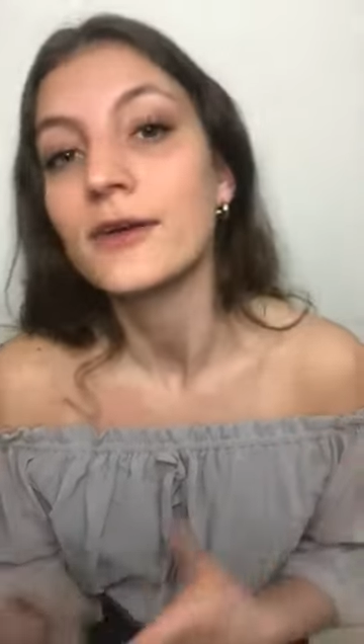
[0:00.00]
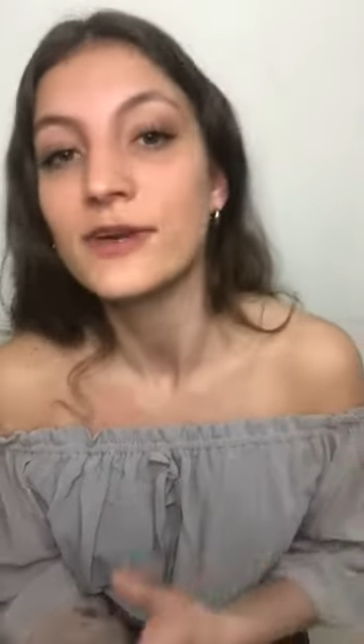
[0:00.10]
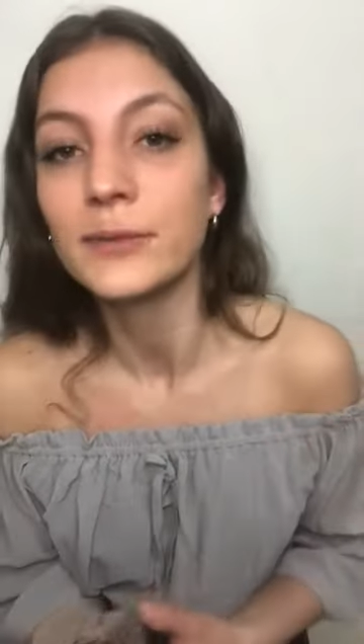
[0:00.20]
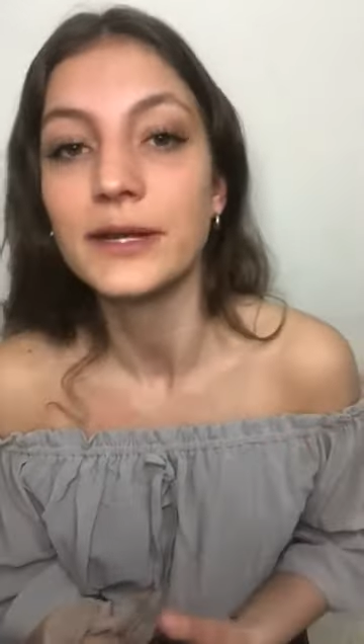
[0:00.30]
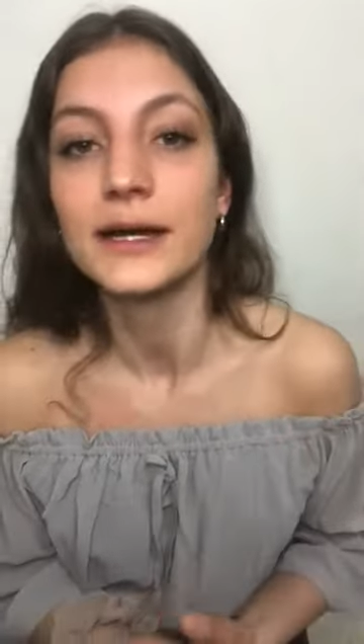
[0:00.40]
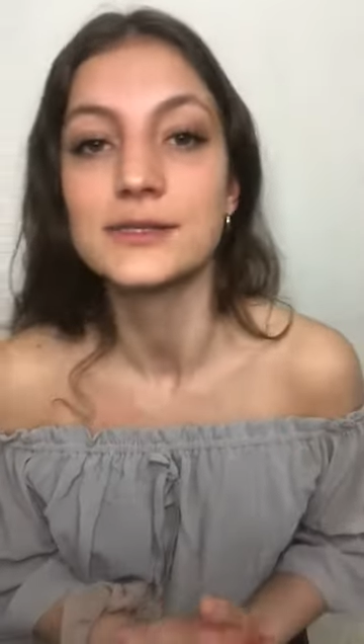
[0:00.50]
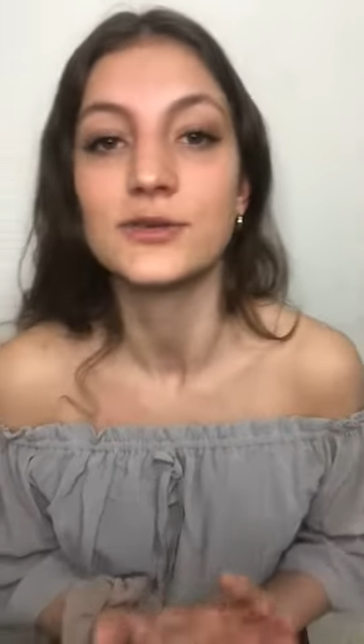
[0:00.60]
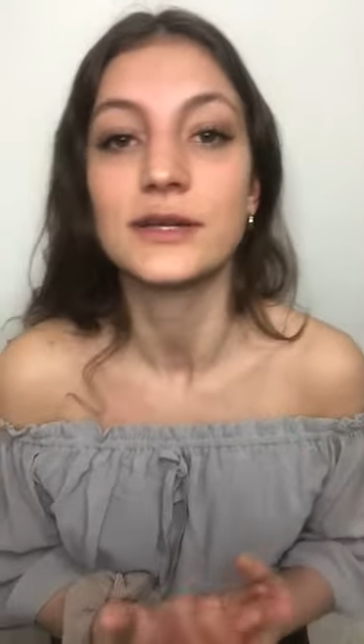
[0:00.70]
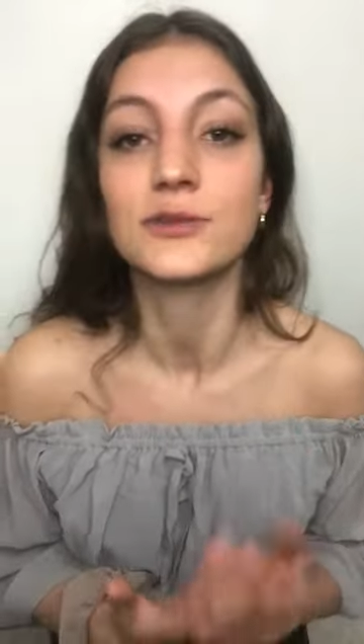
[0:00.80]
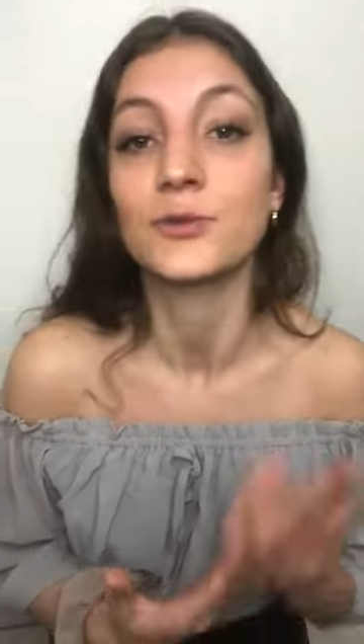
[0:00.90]
webinars,
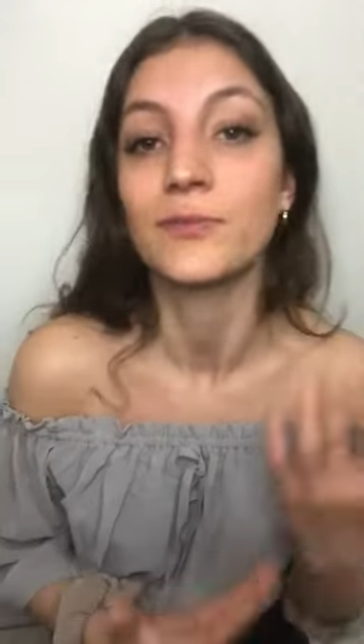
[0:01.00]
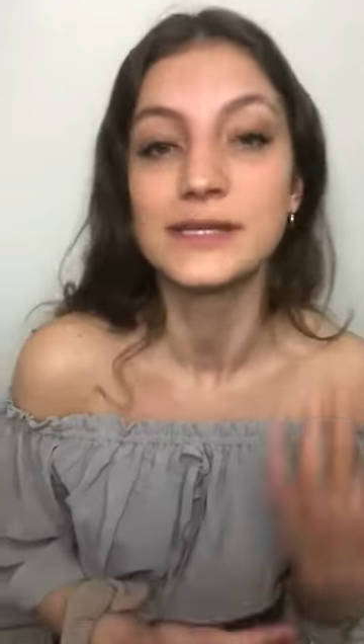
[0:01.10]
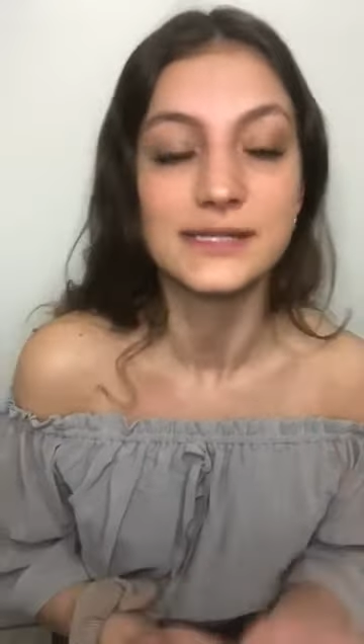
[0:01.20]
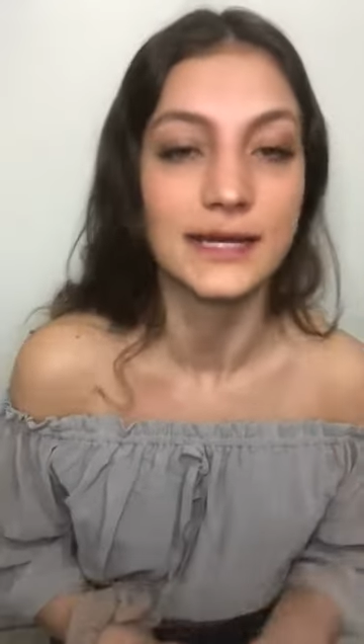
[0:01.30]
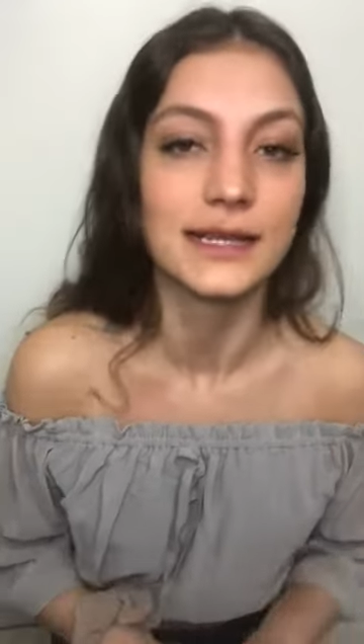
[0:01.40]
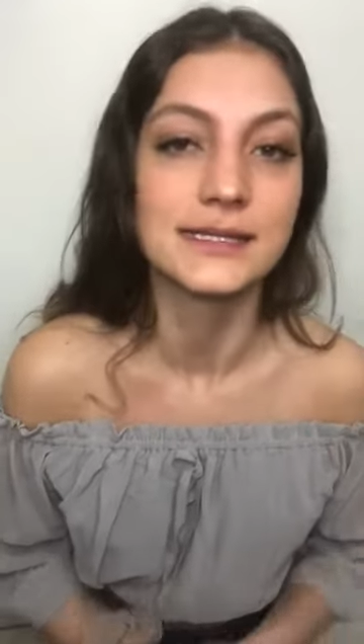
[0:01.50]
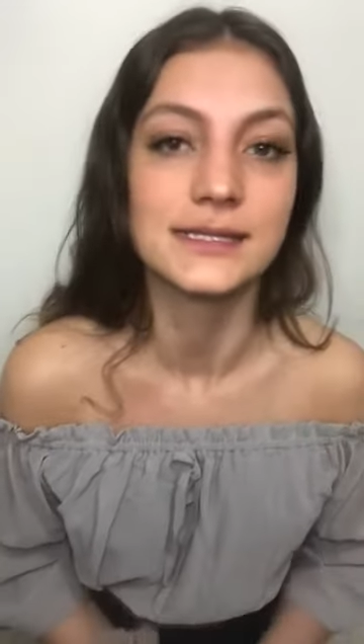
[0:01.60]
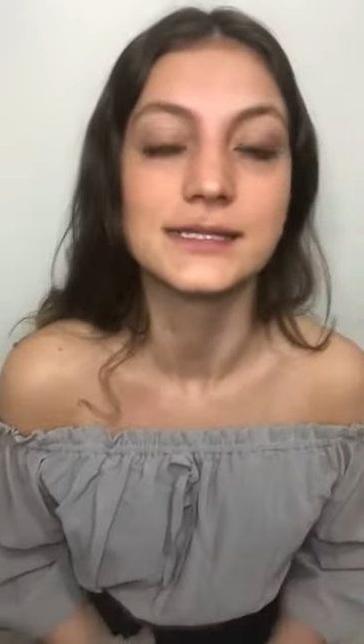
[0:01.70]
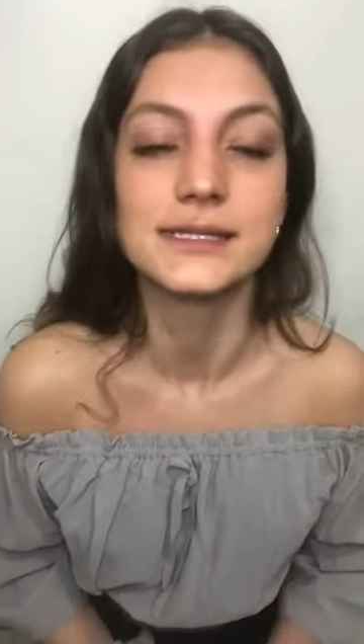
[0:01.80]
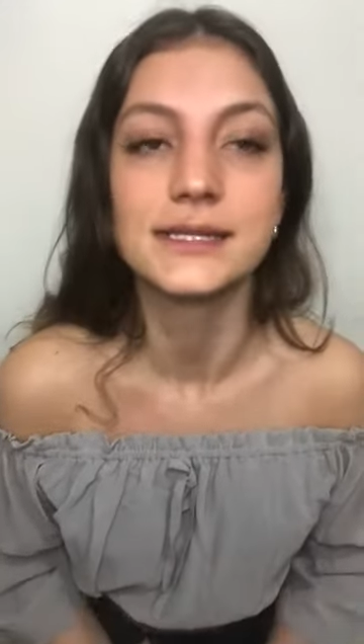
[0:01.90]
you can do
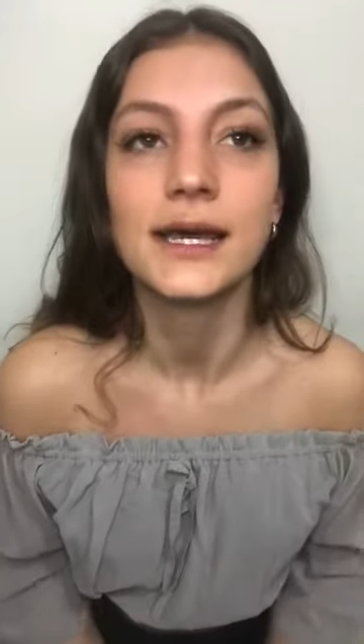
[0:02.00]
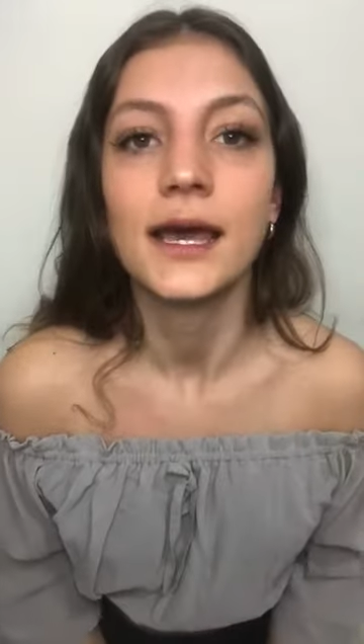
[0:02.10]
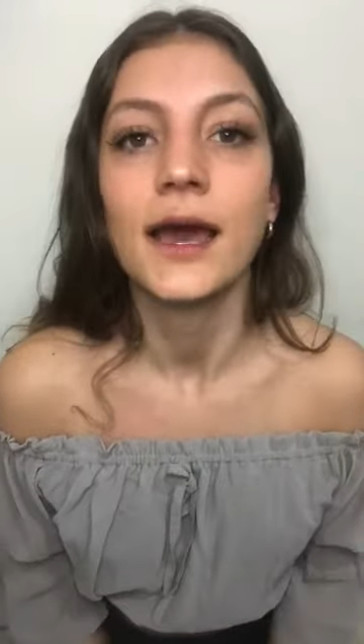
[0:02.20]
masterclasses,